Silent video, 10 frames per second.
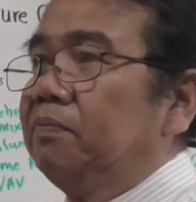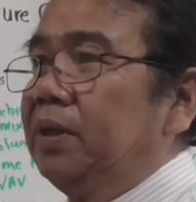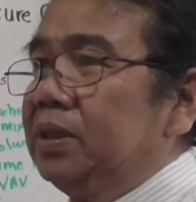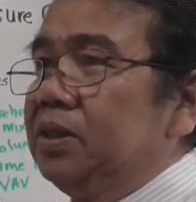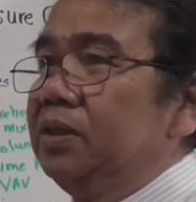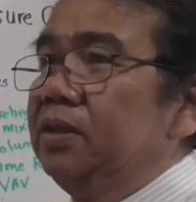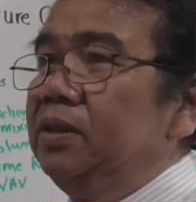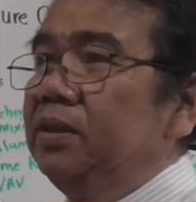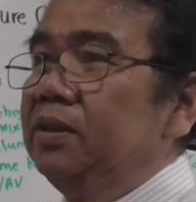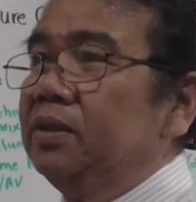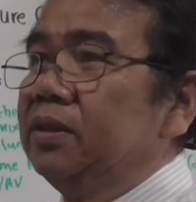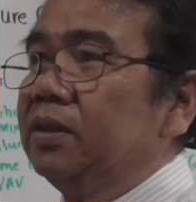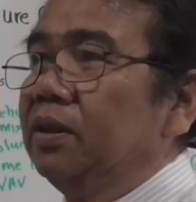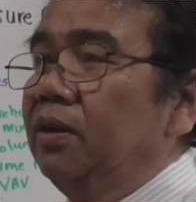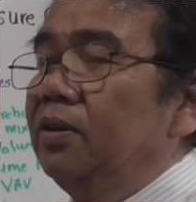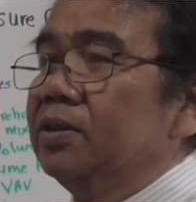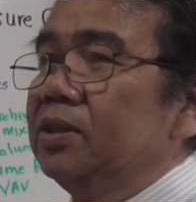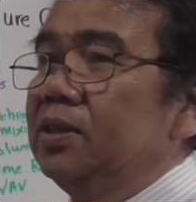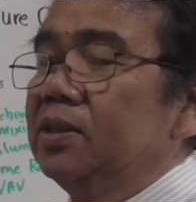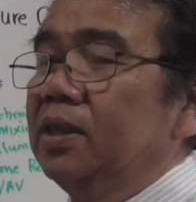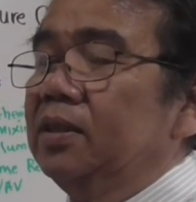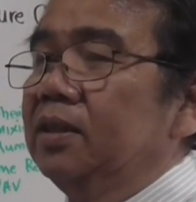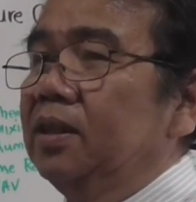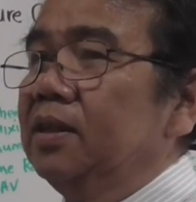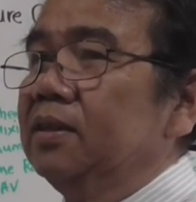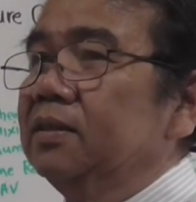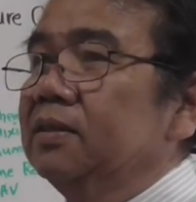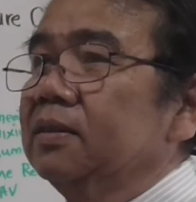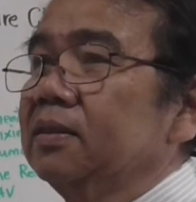friction loss inside the duct